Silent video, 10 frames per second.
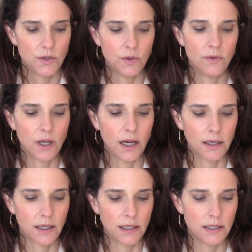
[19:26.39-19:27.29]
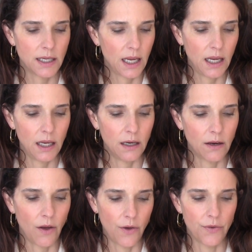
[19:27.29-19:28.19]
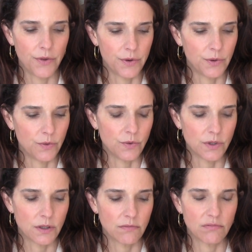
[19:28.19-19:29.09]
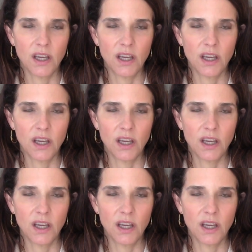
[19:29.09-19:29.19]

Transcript: do not contain all those